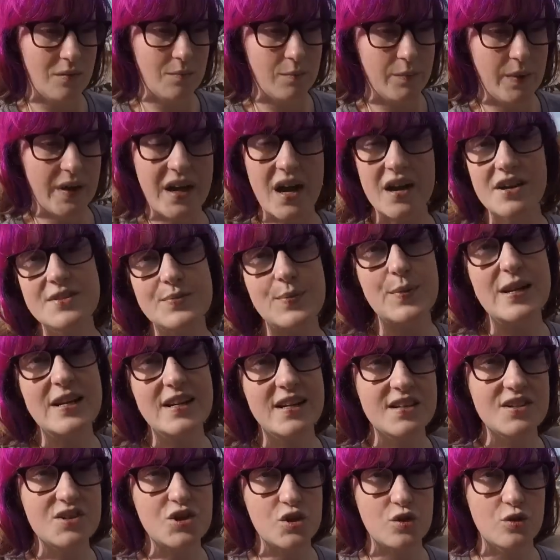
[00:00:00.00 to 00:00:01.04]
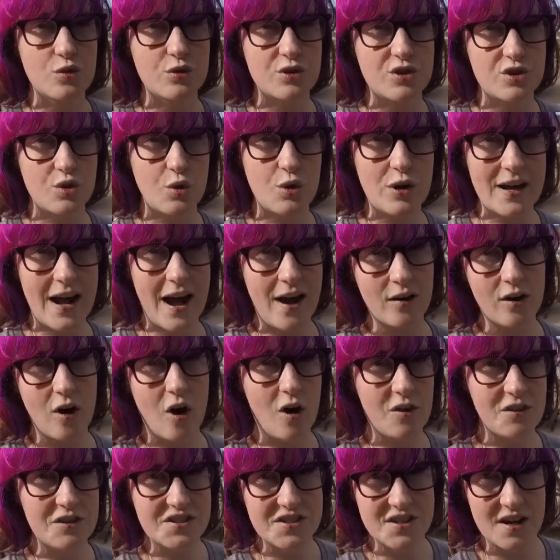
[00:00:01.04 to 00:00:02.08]
because we need to sort out
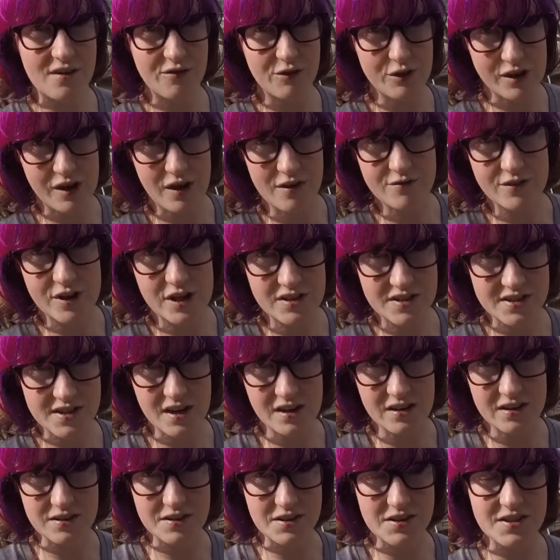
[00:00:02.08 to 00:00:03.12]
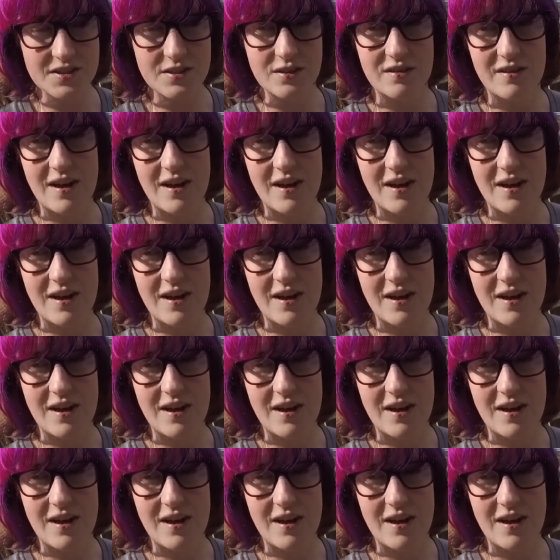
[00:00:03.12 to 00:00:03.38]
all the stuff with our visas